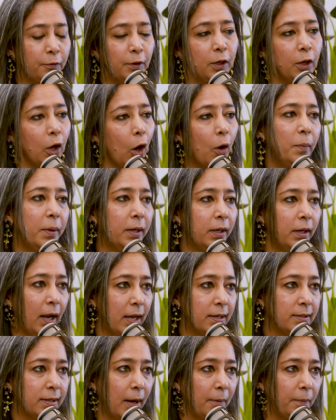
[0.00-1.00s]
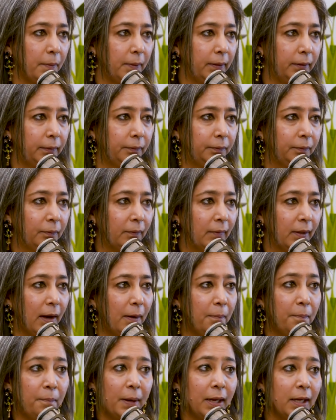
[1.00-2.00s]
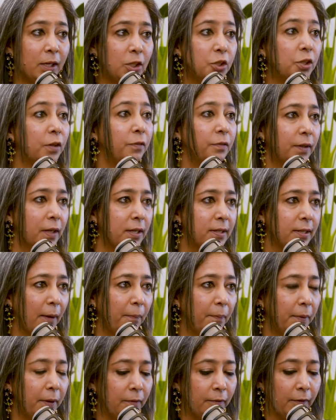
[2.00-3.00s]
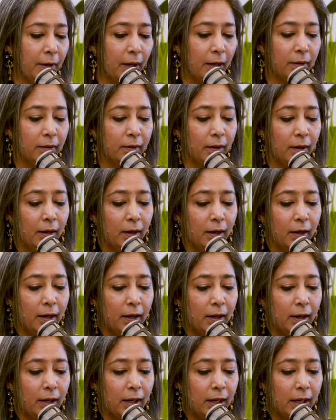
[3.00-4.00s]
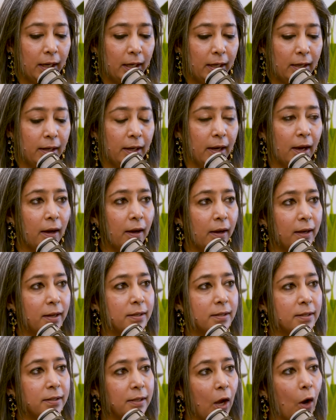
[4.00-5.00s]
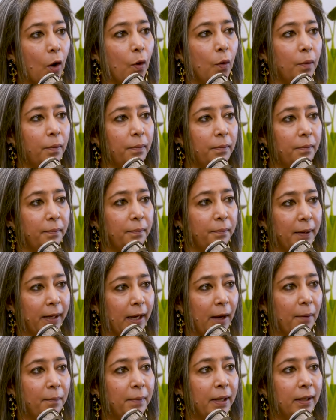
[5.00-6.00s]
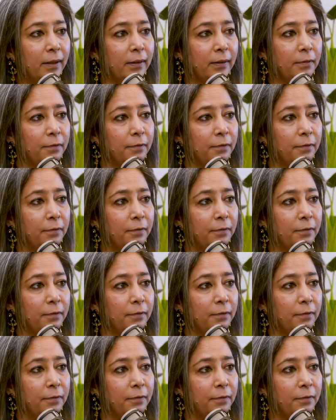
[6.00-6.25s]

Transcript: phenomenal has happened. A big shift has happened where India is now becoming the